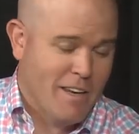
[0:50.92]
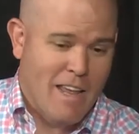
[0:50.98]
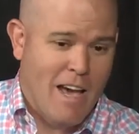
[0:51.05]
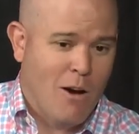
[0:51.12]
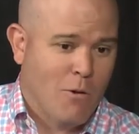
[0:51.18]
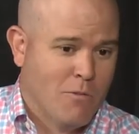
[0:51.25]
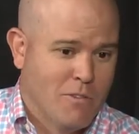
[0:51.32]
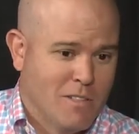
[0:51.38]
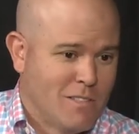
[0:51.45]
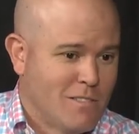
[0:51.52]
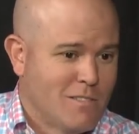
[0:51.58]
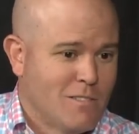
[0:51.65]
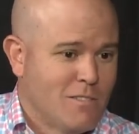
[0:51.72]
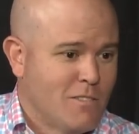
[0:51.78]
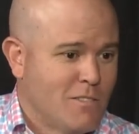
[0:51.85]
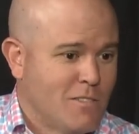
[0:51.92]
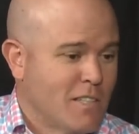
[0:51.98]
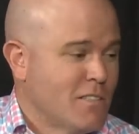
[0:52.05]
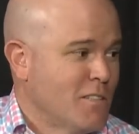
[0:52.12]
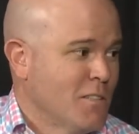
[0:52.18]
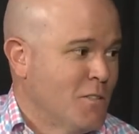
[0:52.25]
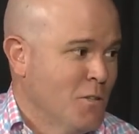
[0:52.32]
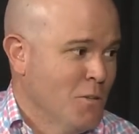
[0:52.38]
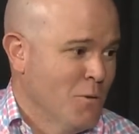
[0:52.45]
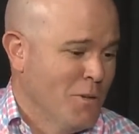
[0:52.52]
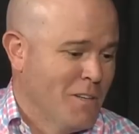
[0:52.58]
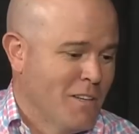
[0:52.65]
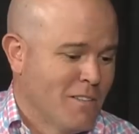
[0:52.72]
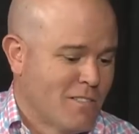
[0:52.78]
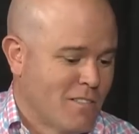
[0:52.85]
And now if it's 62
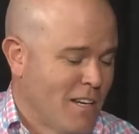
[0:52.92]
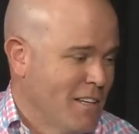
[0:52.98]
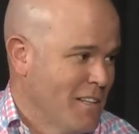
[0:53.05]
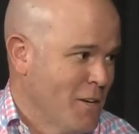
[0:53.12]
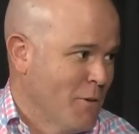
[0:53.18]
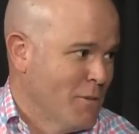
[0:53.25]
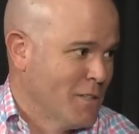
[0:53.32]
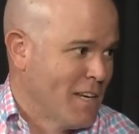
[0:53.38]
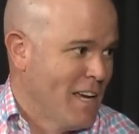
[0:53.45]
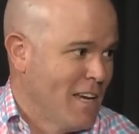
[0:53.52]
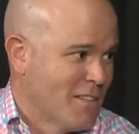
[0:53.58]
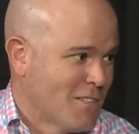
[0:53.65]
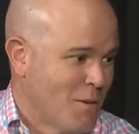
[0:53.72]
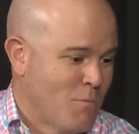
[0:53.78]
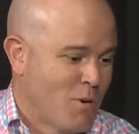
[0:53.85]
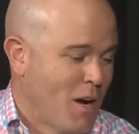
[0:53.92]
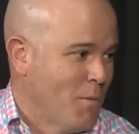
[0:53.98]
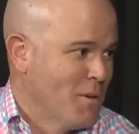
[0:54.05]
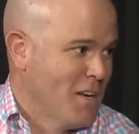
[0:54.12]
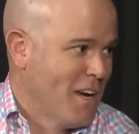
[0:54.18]
and slightly overcast, I'm probably